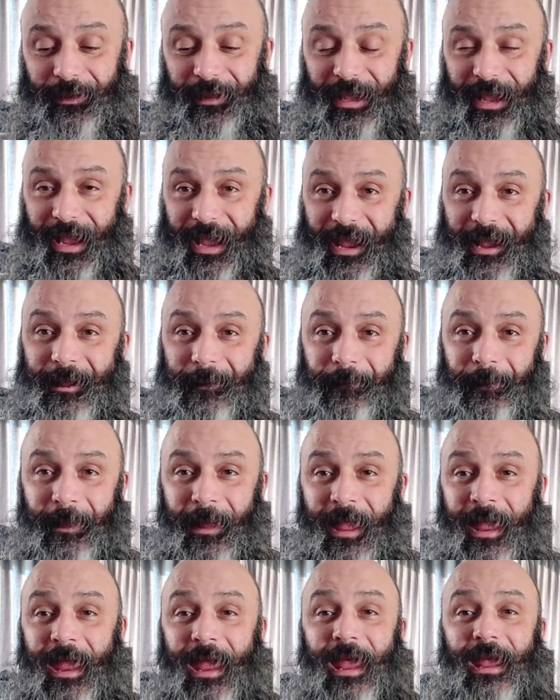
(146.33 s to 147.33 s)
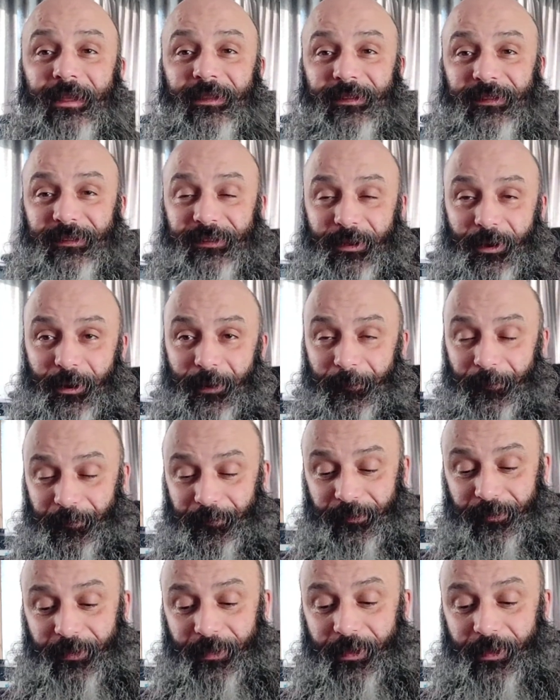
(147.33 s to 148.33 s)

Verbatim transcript: Okay, so